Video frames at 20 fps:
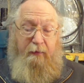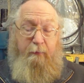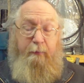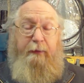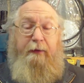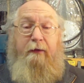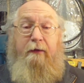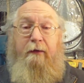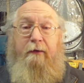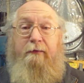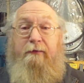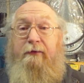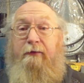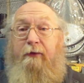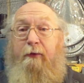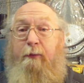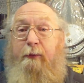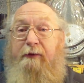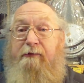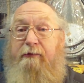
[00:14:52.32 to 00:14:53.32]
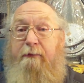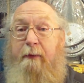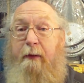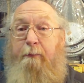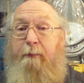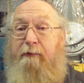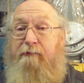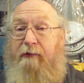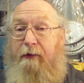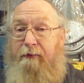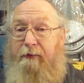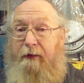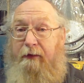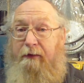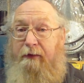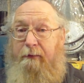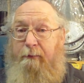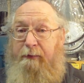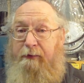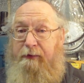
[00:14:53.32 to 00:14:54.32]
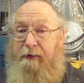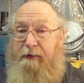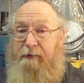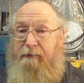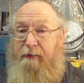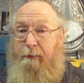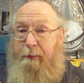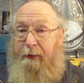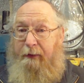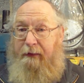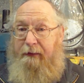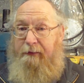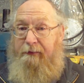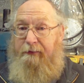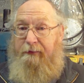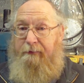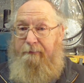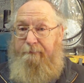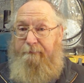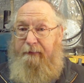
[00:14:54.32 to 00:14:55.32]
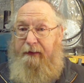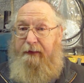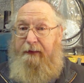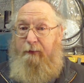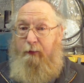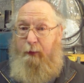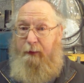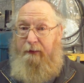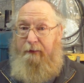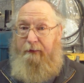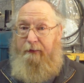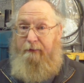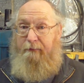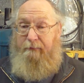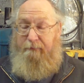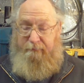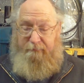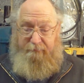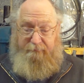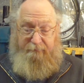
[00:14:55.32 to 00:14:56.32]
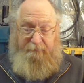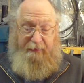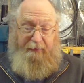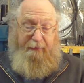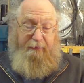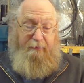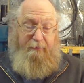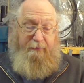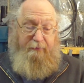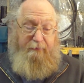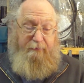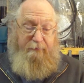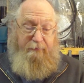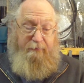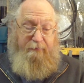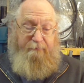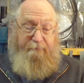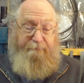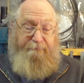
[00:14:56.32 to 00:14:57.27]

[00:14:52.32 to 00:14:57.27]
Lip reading: Because always remember, rotating machinery bites, and it will do, and it hurts.